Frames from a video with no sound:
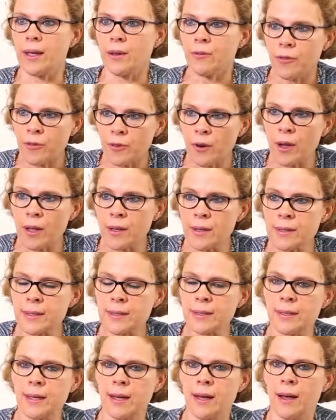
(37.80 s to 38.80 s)
In
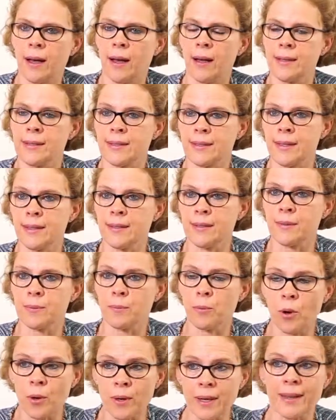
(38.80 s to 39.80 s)
France, since
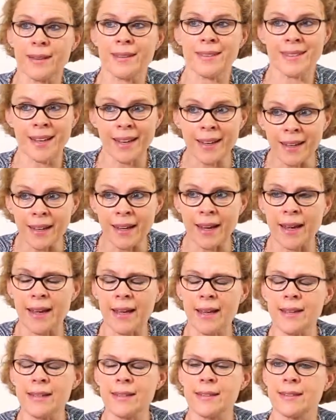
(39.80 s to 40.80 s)
more than 10
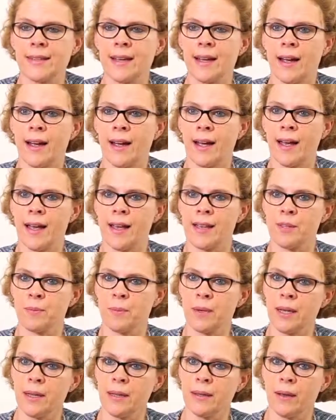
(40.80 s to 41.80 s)
years, there has
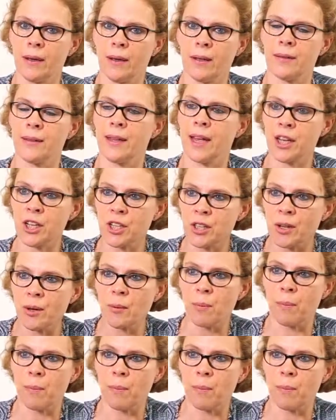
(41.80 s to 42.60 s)
been a national